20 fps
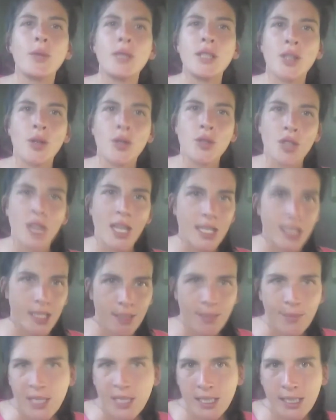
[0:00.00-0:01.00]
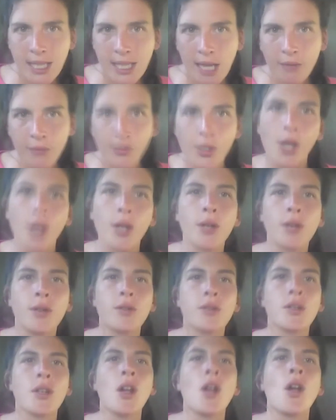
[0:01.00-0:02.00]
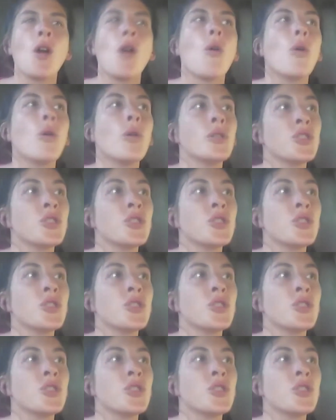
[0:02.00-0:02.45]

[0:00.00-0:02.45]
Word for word: that we don't chase them into that road, or